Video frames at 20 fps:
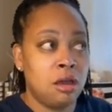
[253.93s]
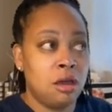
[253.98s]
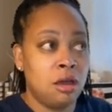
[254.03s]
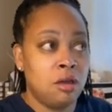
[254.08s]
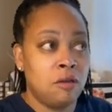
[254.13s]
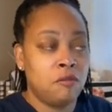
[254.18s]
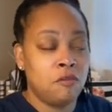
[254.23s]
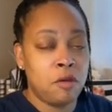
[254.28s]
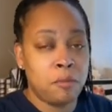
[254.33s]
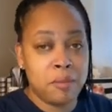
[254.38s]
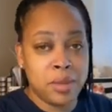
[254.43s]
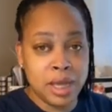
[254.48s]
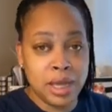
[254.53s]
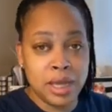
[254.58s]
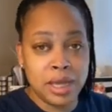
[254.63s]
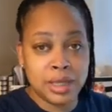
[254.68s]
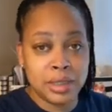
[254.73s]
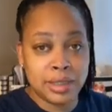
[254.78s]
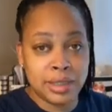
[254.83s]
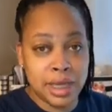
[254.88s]
for me,
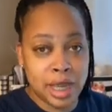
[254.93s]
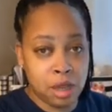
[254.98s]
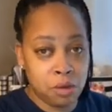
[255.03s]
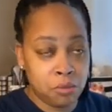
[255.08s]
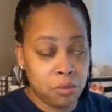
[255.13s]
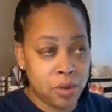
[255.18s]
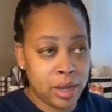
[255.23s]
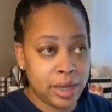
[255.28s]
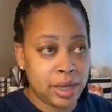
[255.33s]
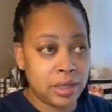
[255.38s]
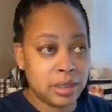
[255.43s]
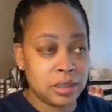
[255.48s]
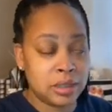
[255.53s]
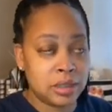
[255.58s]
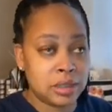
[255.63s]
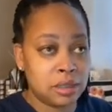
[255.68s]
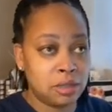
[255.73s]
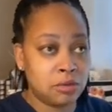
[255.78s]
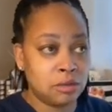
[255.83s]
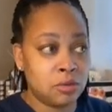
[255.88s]
it's day 1.
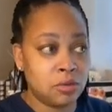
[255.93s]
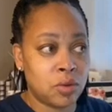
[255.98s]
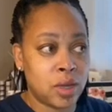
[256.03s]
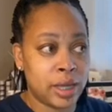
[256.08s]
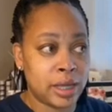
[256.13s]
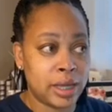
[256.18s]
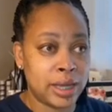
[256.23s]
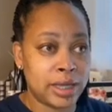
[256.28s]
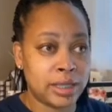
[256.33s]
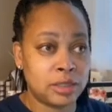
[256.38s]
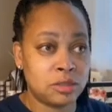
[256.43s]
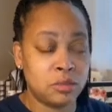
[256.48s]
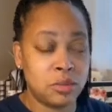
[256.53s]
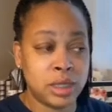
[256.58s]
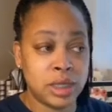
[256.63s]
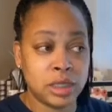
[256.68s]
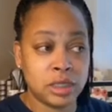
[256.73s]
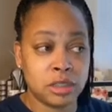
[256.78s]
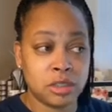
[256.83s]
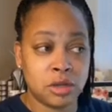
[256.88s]
So I guess we
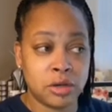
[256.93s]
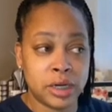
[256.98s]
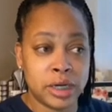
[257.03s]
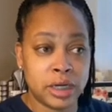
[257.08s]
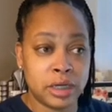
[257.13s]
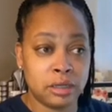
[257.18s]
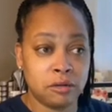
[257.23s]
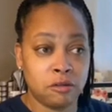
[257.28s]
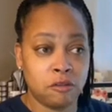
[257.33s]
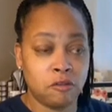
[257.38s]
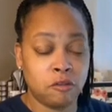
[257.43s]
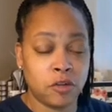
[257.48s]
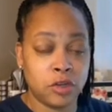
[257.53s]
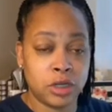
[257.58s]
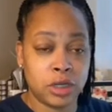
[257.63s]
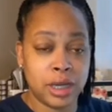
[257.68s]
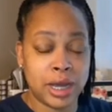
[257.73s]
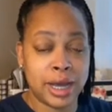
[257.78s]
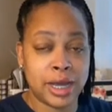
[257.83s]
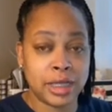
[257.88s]
can start for
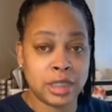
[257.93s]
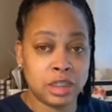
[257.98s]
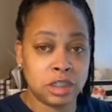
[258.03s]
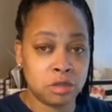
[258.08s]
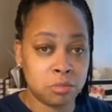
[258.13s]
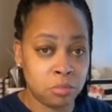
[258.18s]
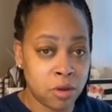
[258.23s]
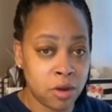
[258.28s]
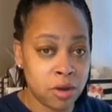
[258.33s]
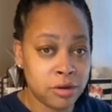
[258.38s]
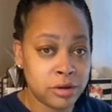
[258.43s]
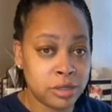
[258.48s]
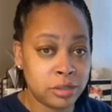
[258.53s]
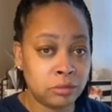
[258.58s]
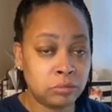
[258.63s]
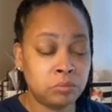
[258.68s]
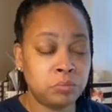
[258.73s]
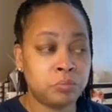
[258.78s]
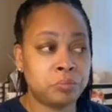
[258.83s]
you guys tomorrow.